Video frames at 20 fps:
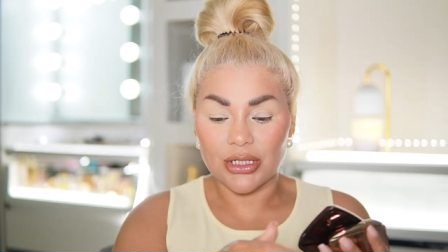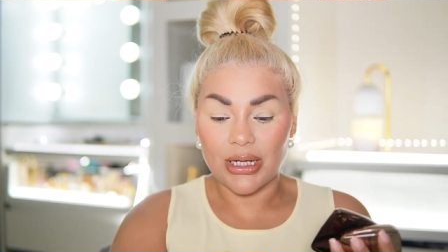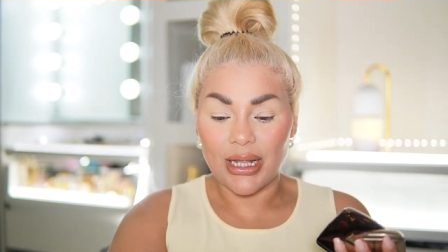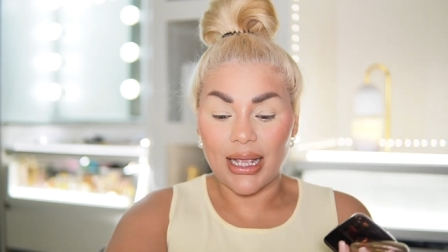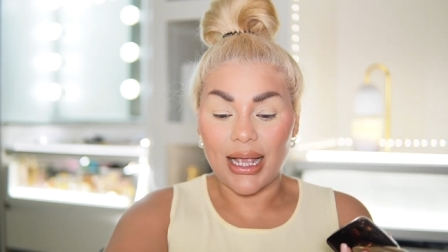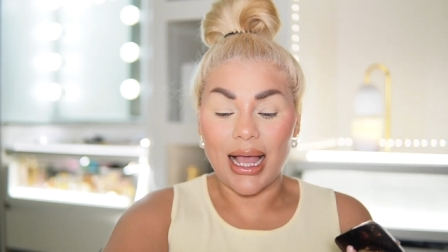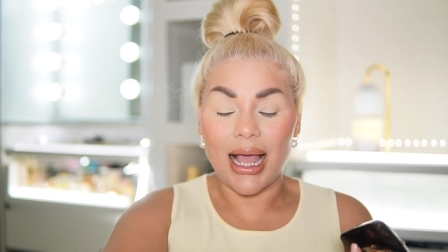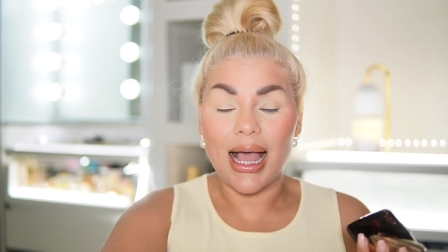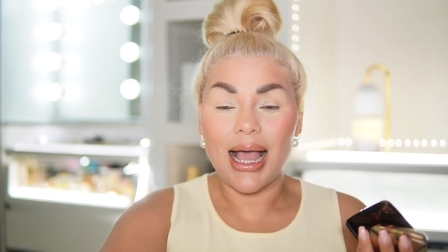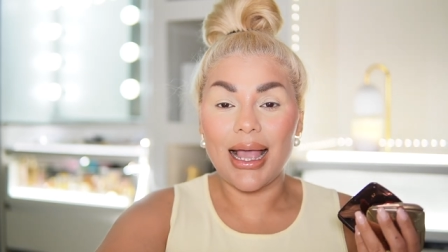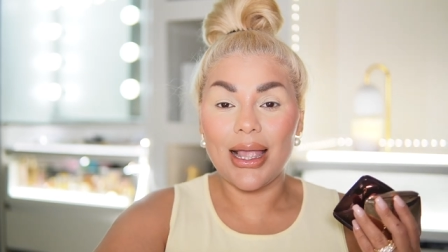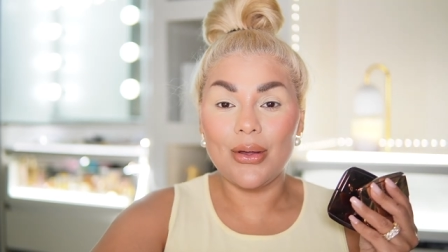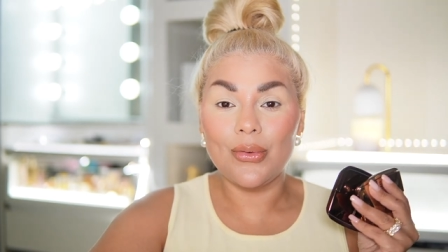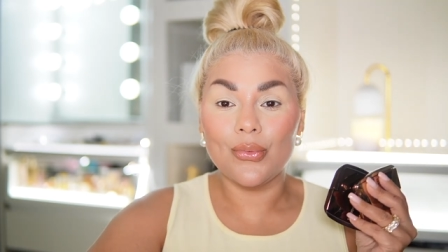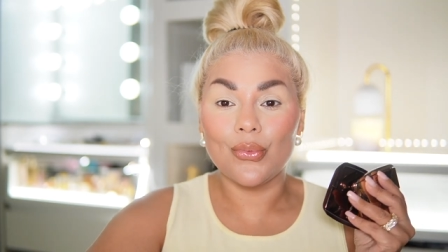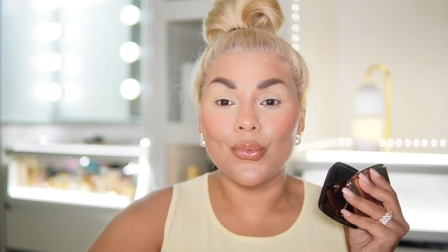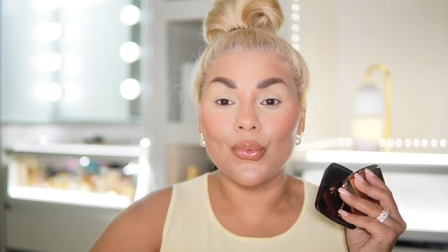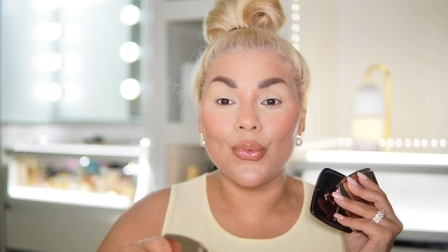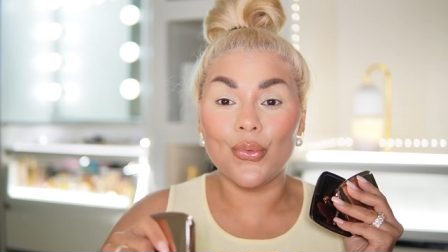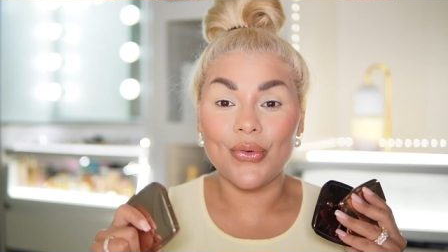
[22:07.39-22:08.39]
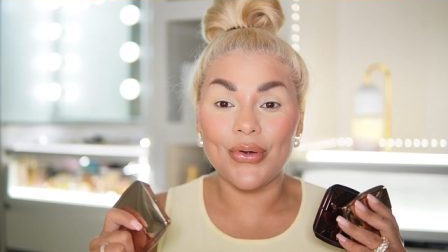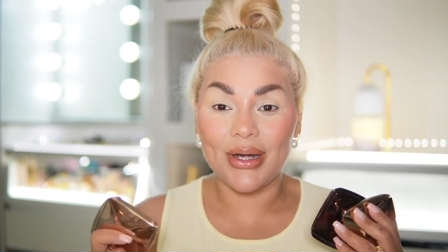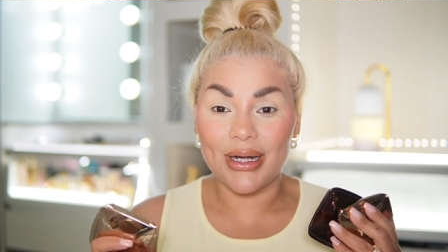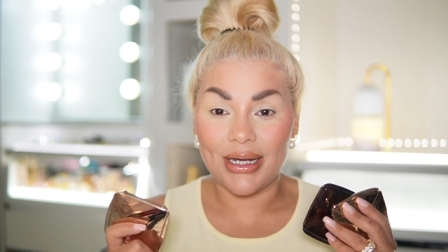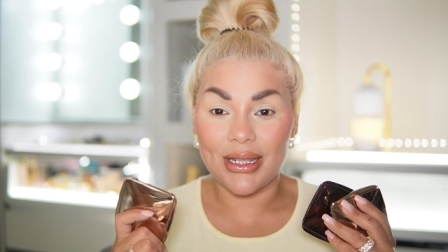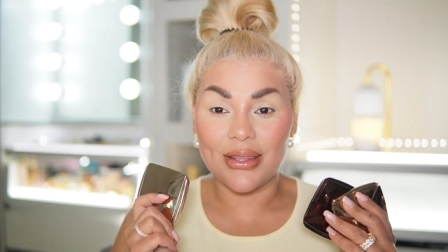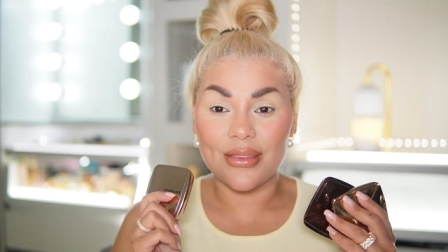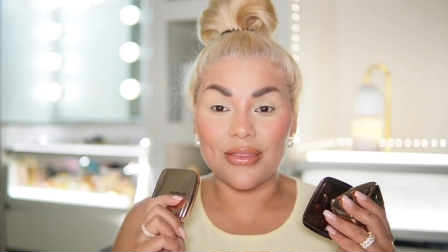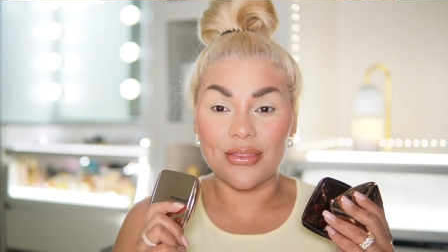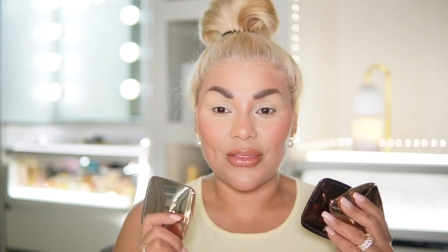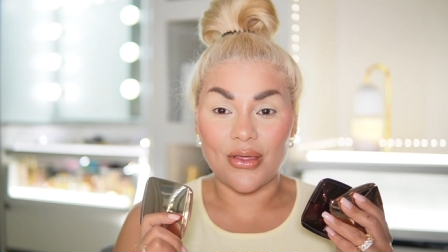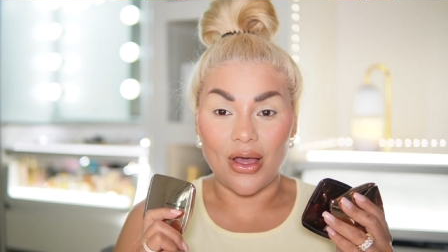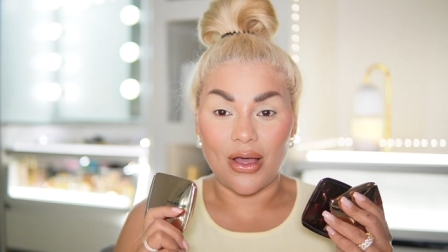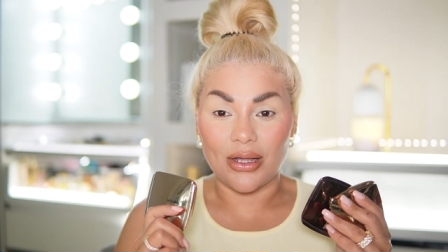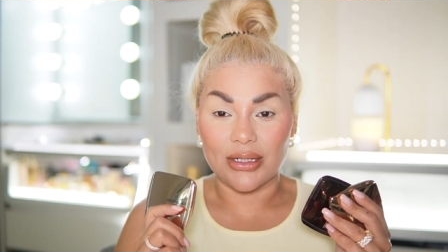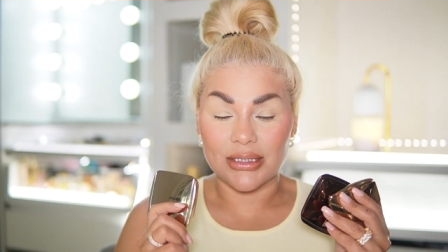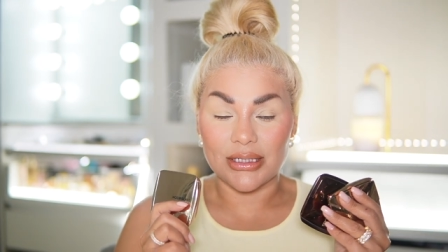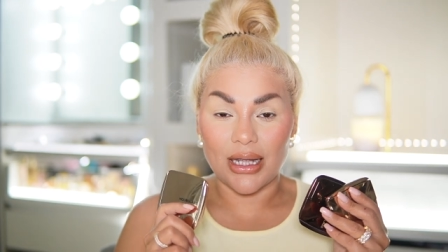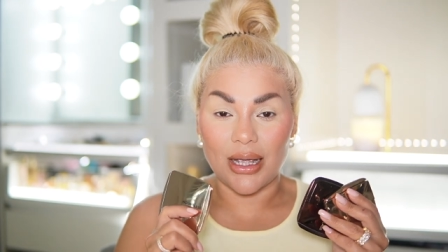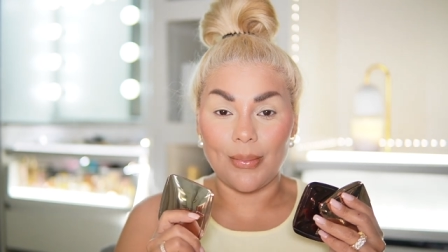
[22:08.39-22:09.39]
Like I really
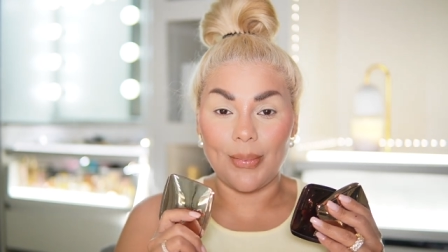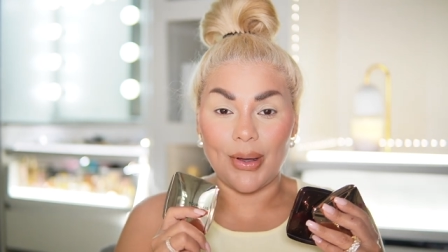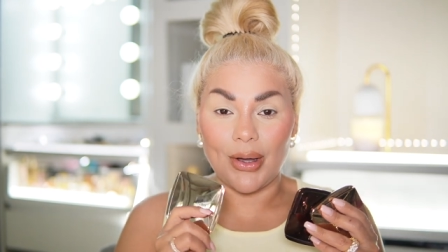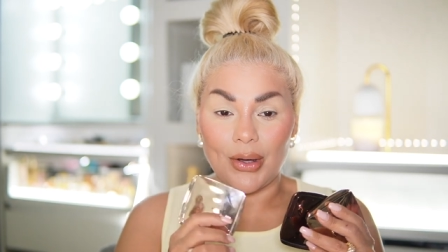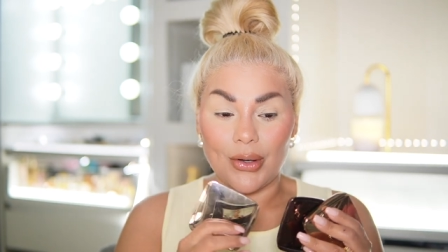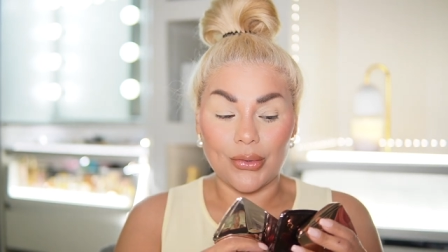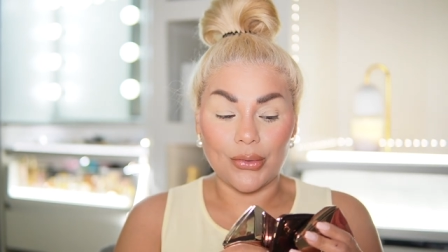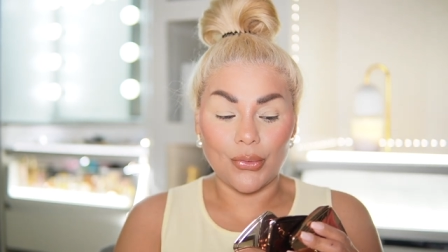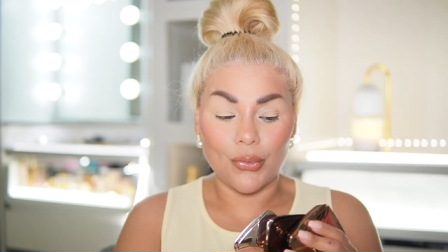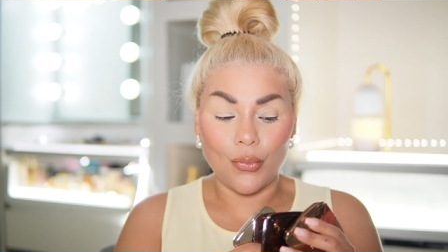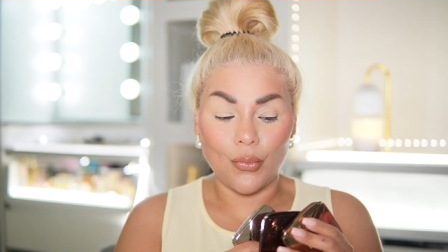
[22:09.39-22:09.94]
thought about